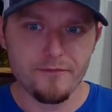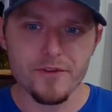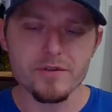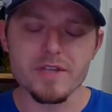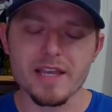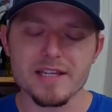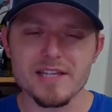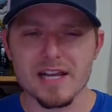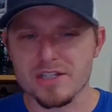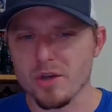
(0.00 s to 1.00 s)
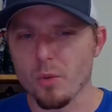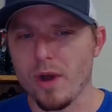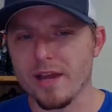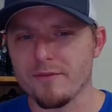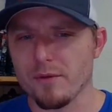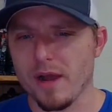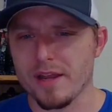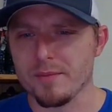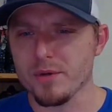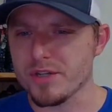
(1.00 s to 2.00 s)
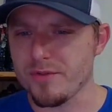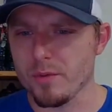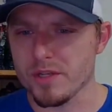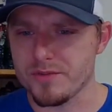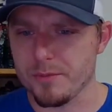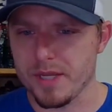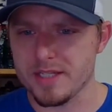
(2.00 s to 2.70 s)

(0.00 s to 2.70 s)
Feels like it's actually a wide variety of books for once for me.